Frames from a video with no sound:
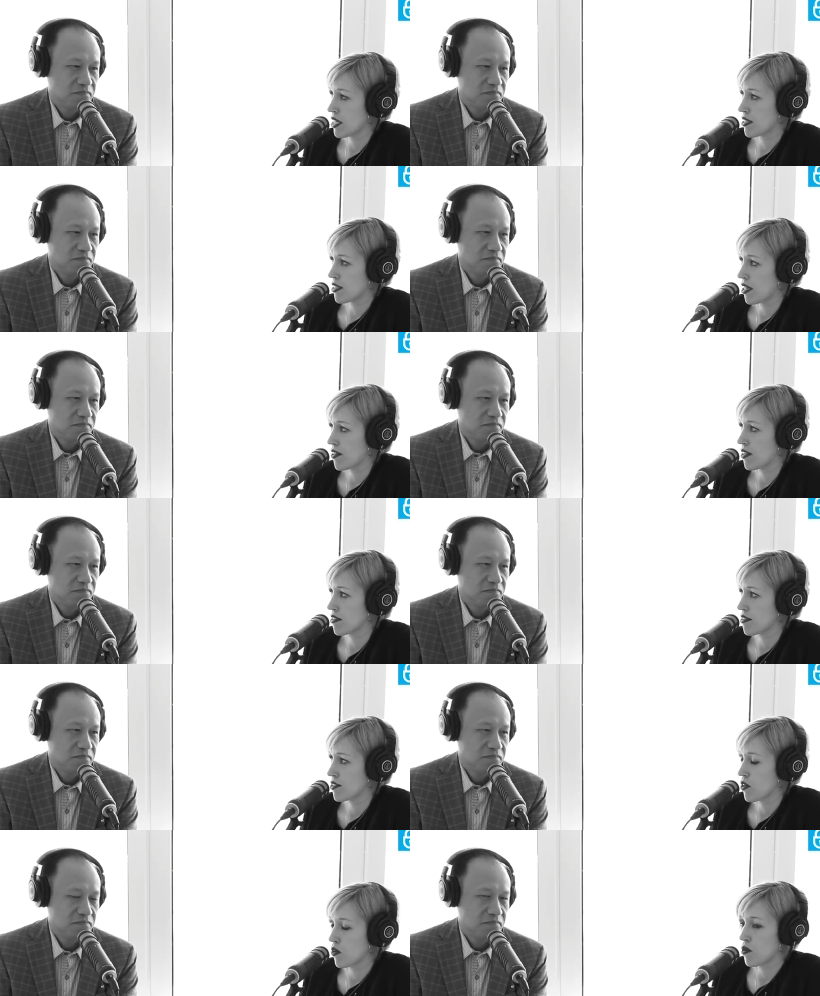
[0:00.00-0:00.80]
Speaker 1: said this.
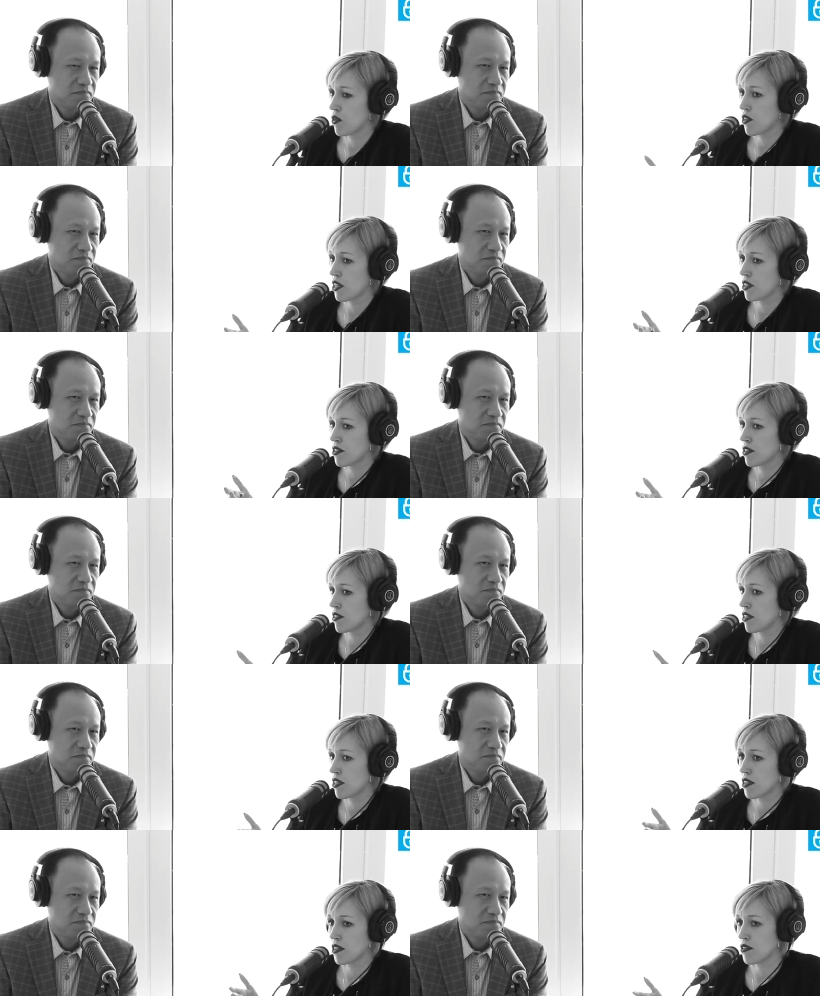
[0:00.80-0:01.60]
So this is
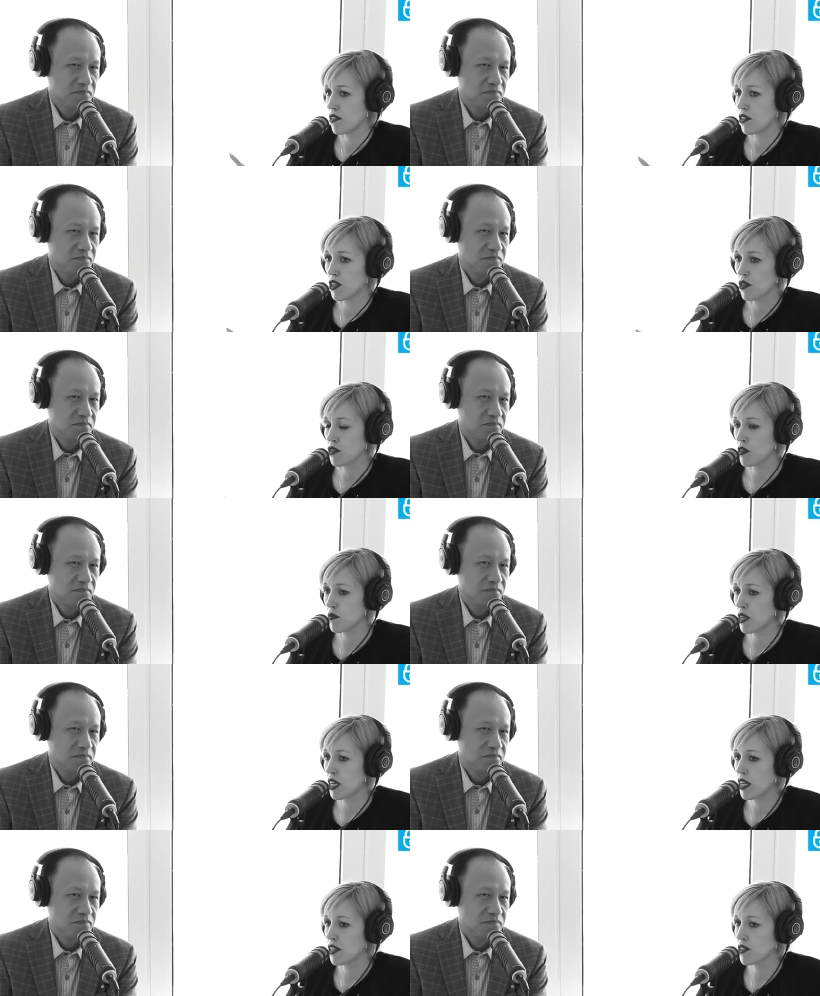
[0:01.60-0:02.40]
someone
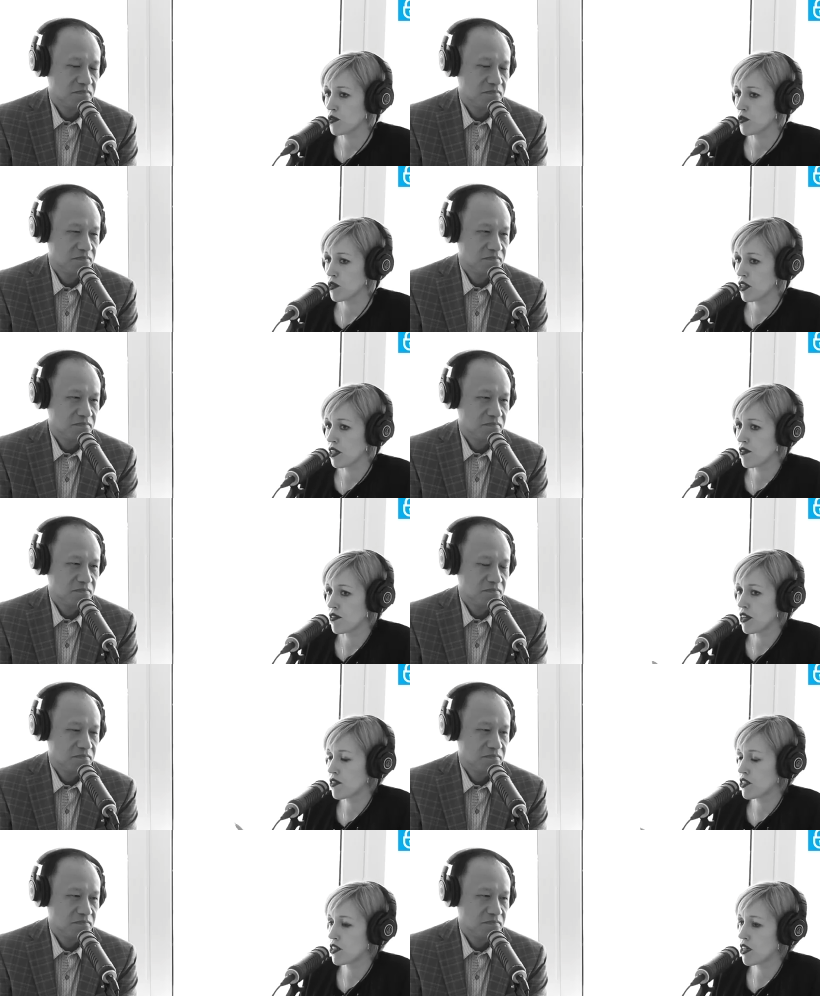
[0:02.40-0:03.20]
in high school, they've
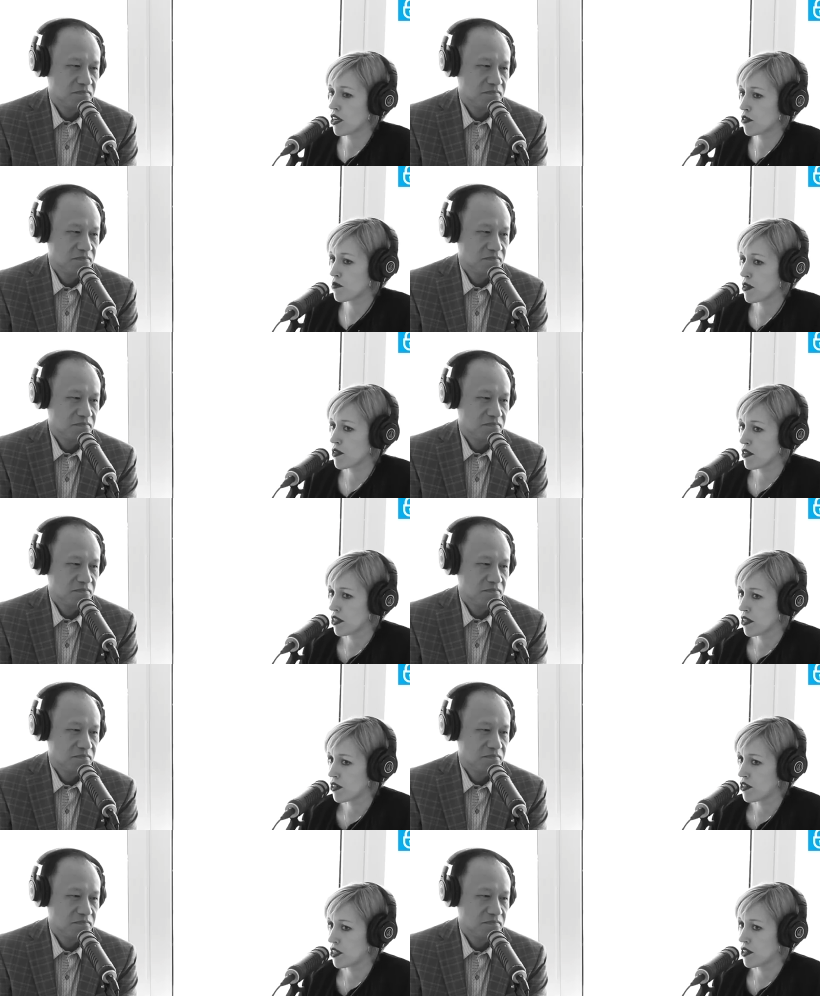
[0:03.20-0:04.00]
never talked about the
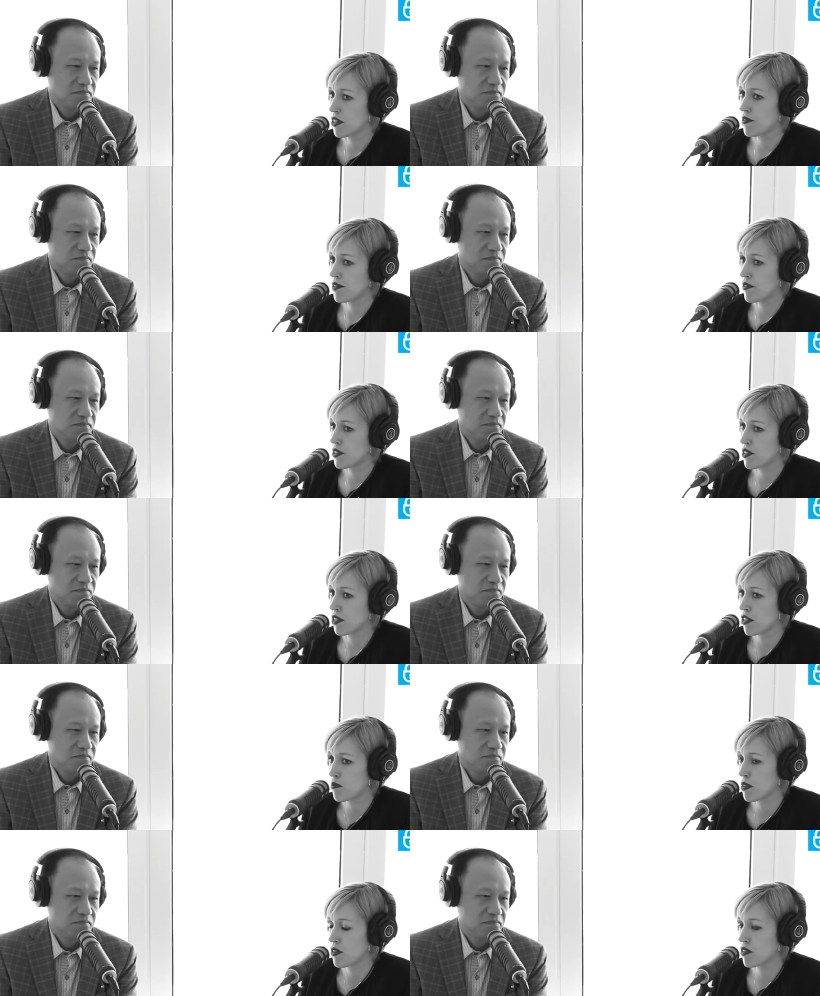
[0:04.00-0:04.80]
internet, they've never
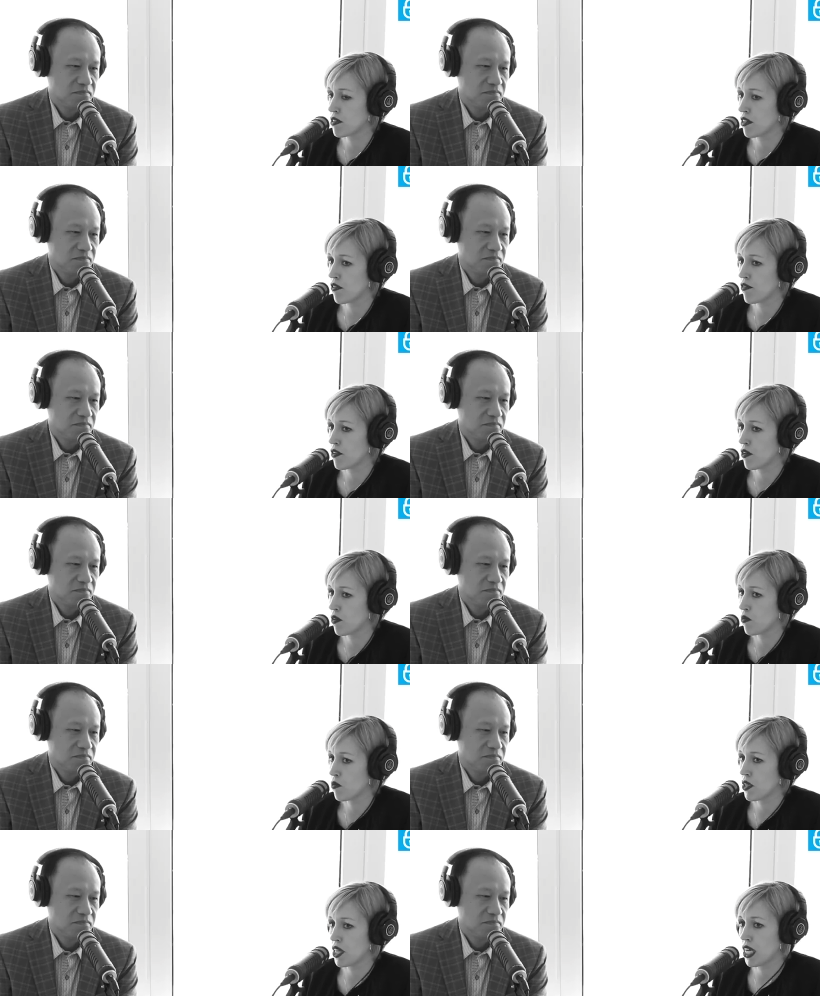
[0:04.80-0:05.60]
talked about the cell
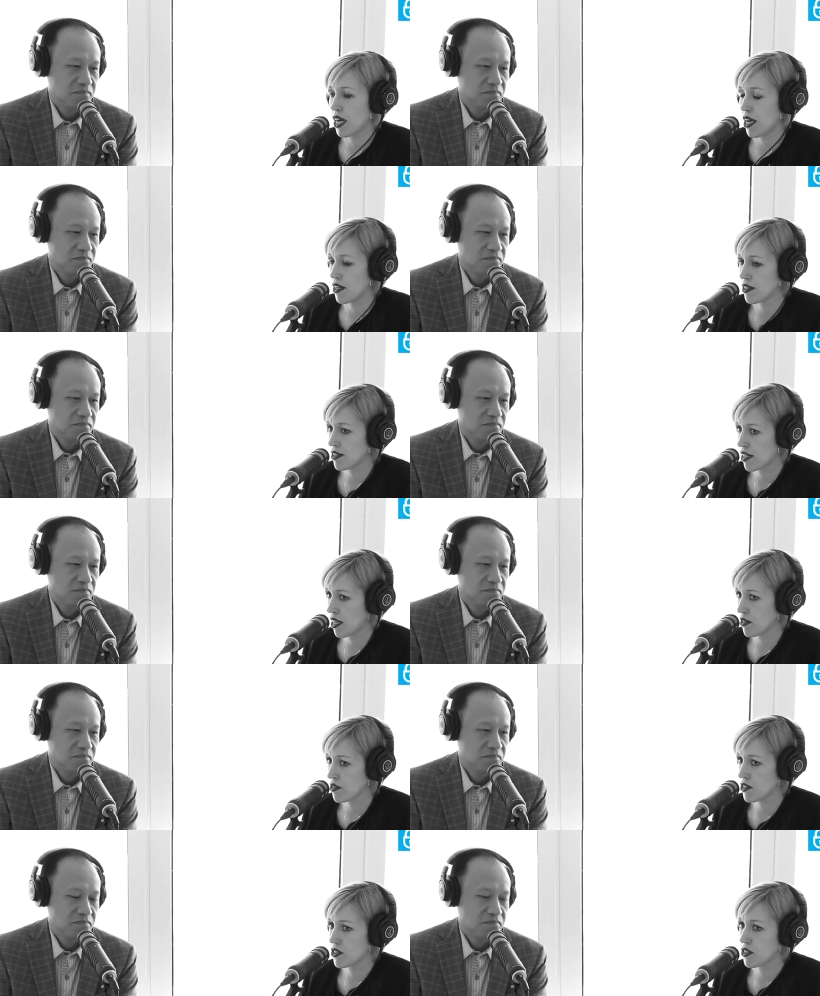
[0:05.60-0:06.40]
phone with a guidance
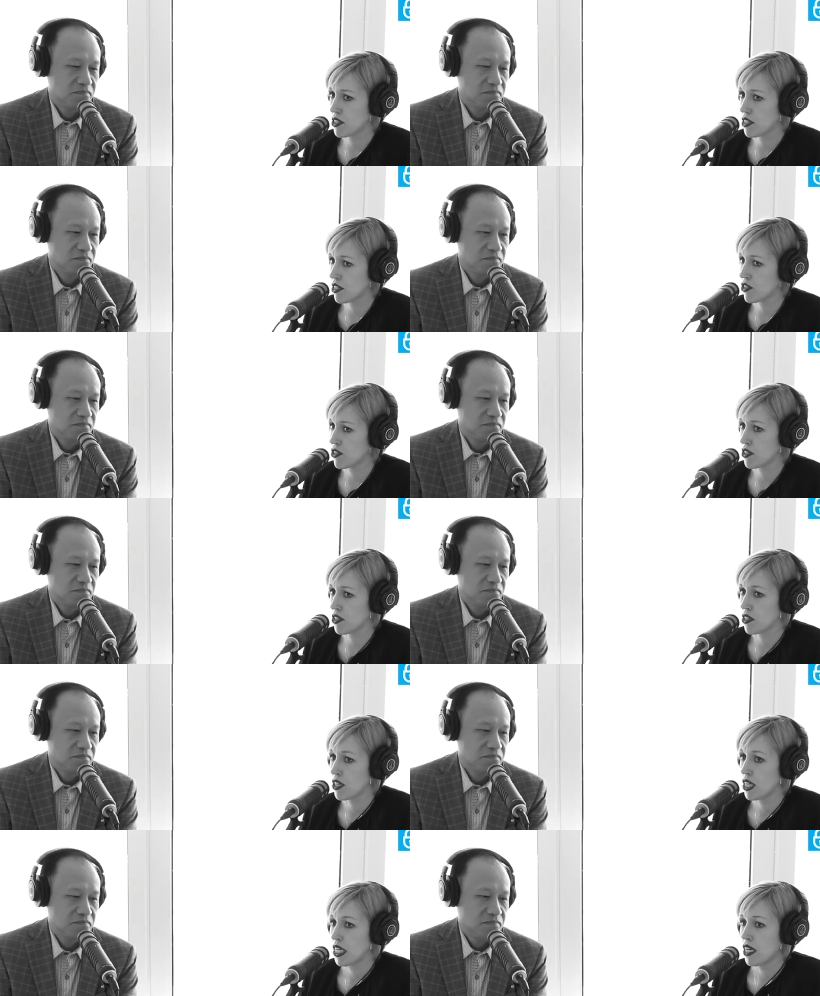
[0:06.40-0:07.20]
counselor, a
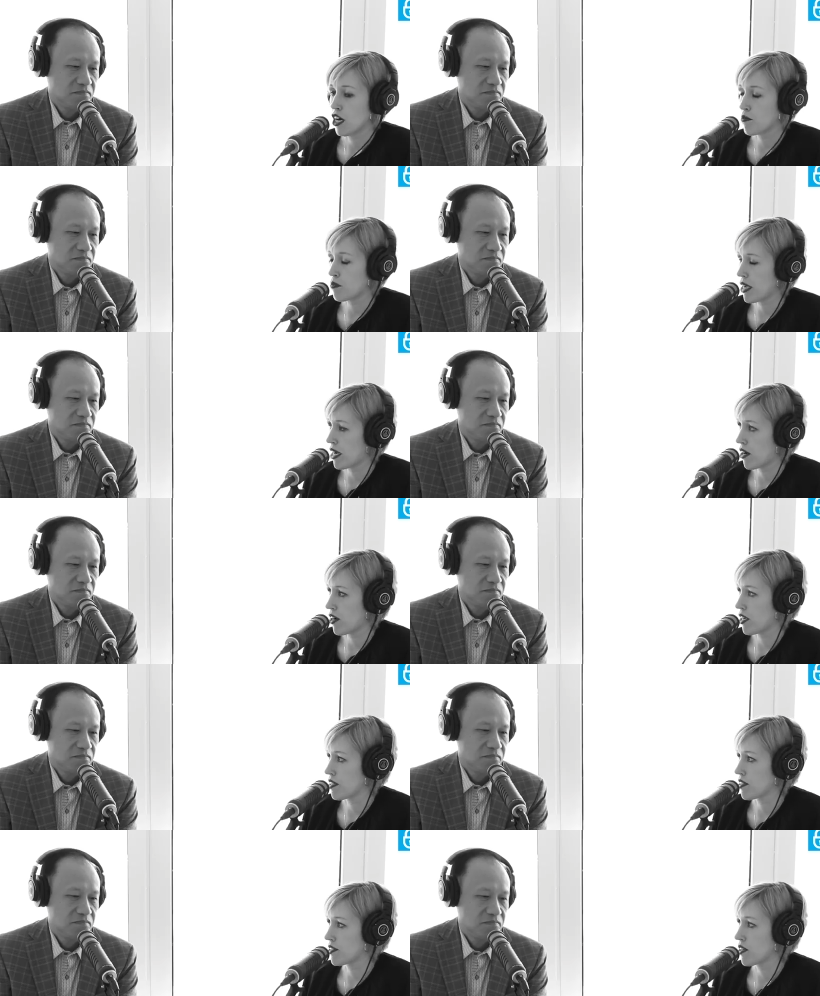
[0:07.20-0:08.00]
teacher, a
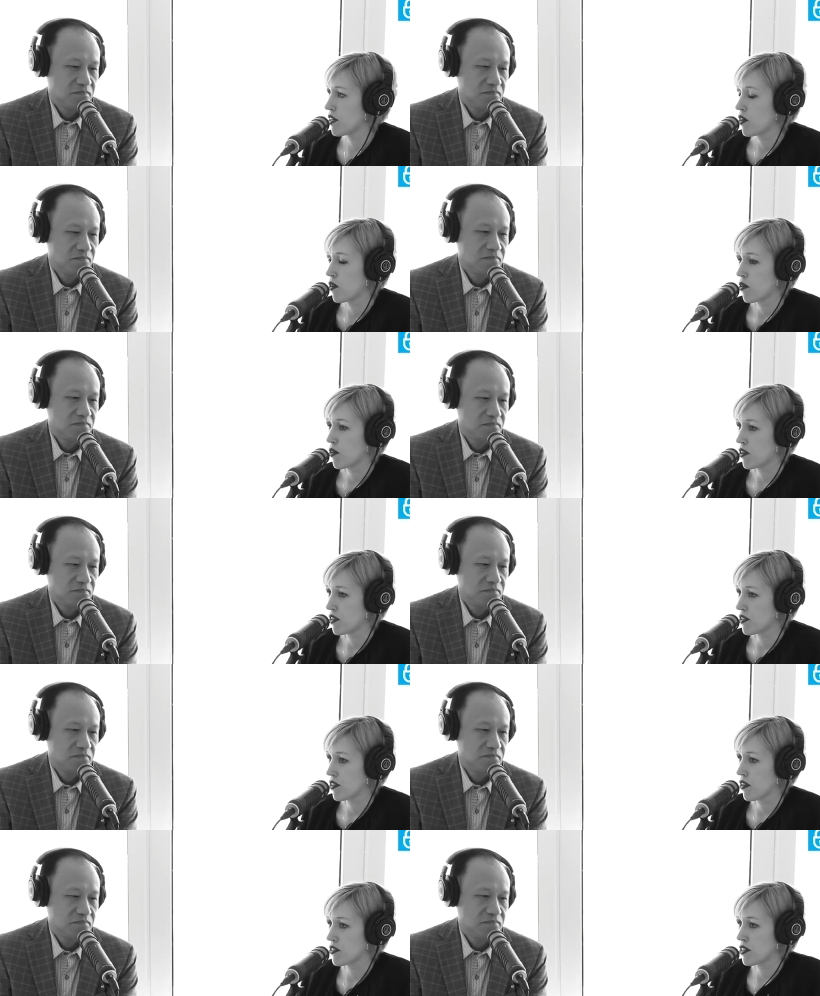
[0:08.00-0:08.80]
parent, or an
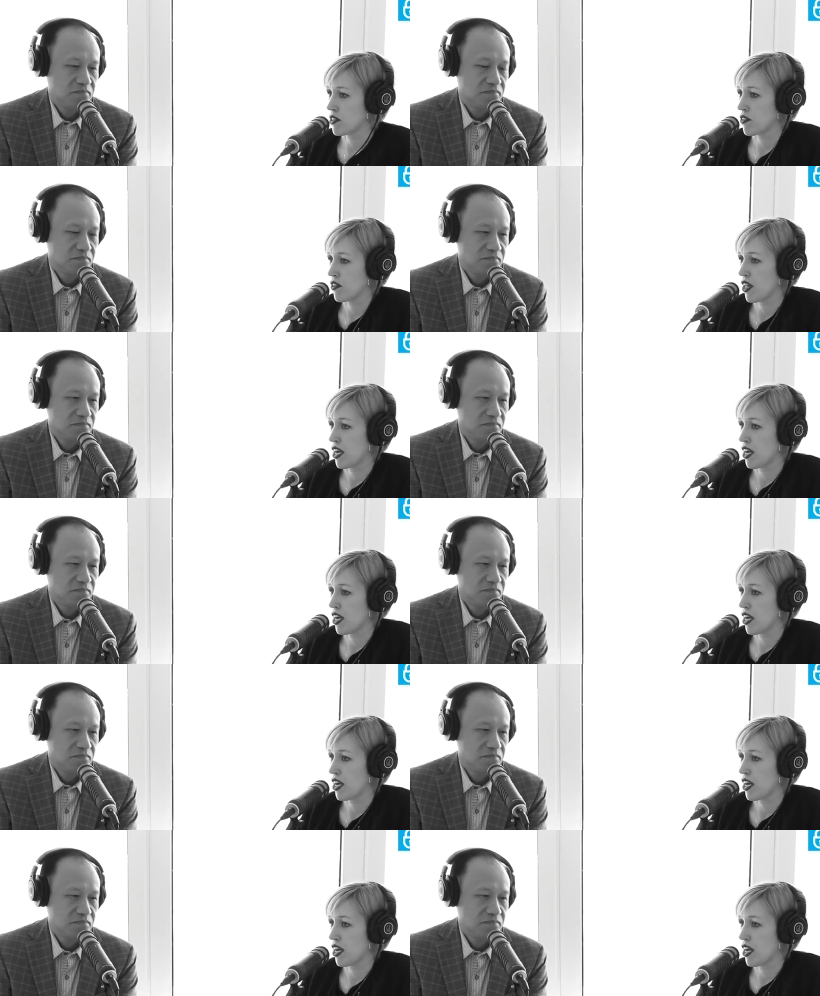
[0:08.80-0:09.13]
adult in their